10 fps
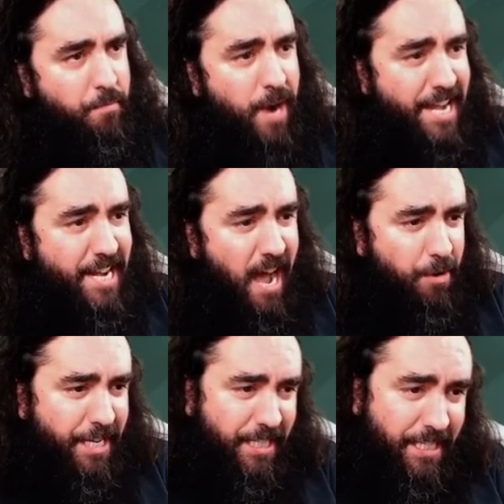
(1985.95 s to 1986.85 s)
Right now,
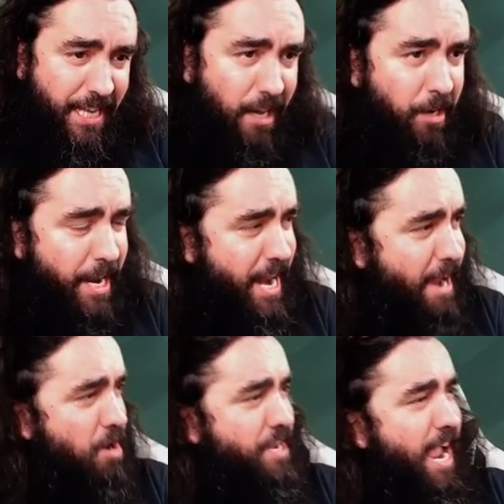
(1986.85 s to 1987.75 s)
this is still looking
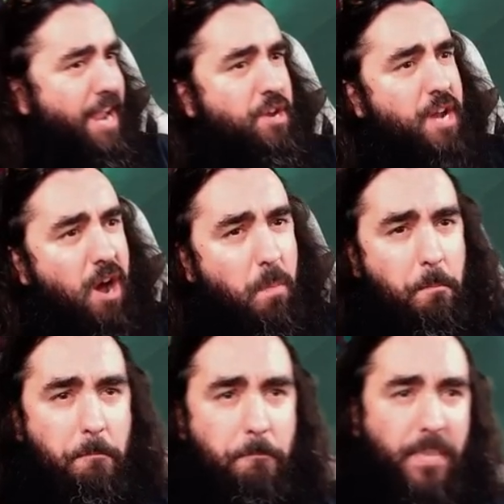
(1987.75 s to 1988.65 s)
a-okay, you know?
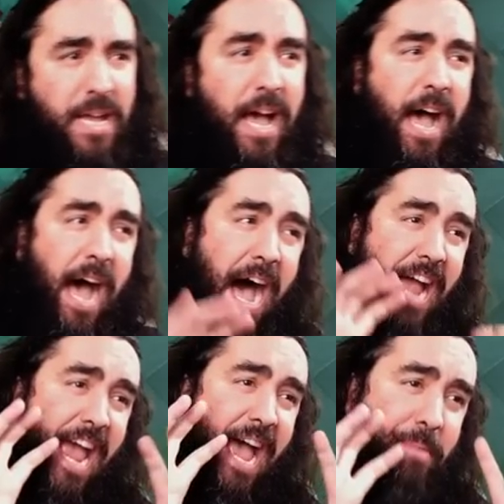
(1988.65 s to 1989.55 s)
I
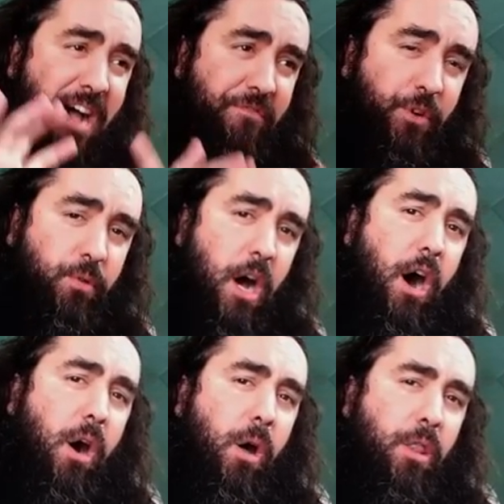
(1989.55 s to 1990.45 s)
am, after
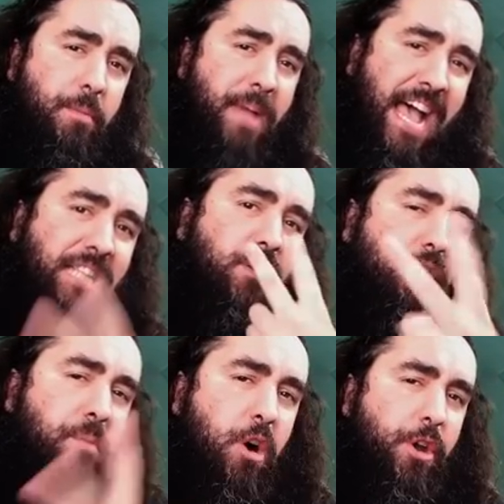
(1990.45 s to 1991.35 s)
all, the master
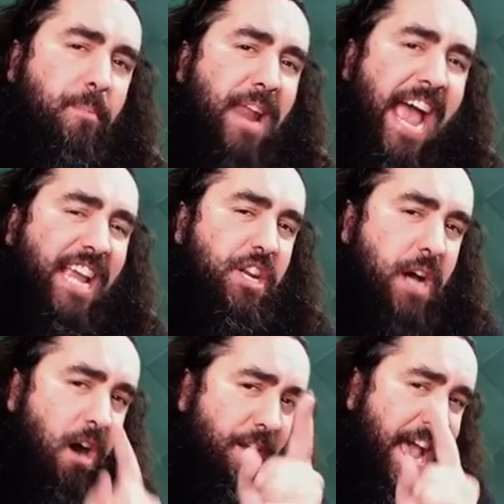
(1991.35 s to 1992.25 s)
of mono black, and
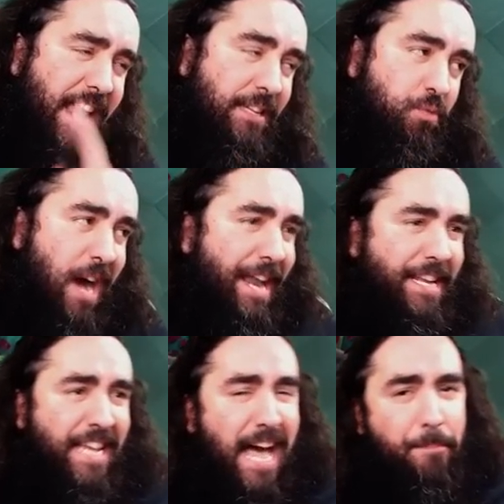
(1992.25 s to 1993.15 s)
all that is what
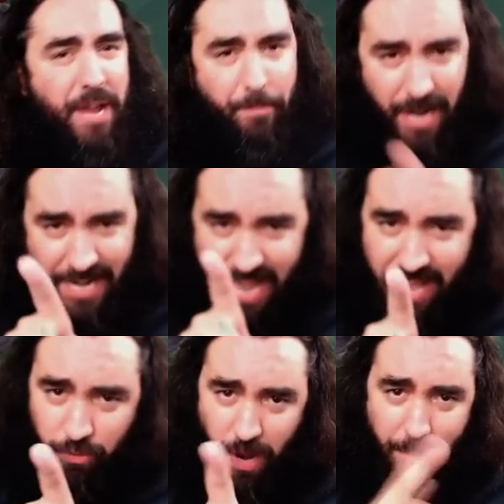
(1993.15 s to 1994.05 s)
I tell people, and
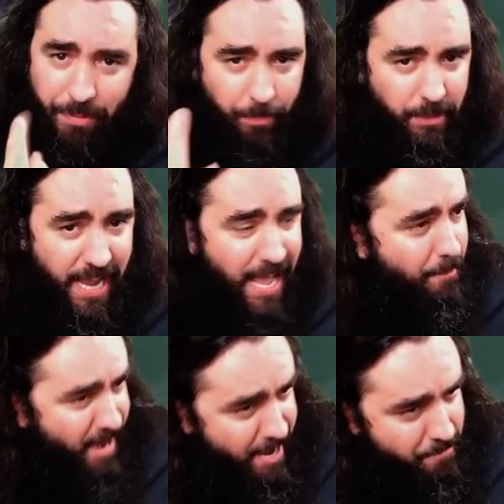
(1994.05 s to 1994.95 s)
that is what people tell
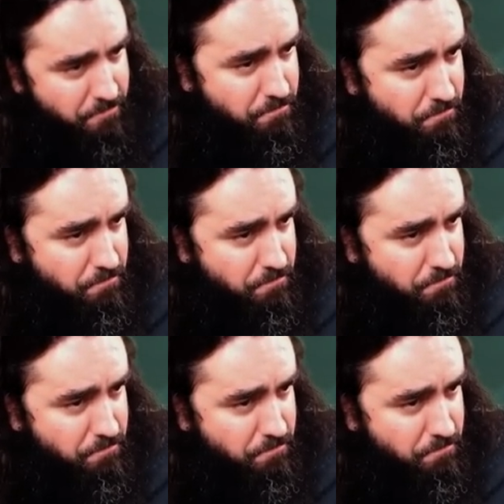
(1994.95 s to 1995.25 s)
me.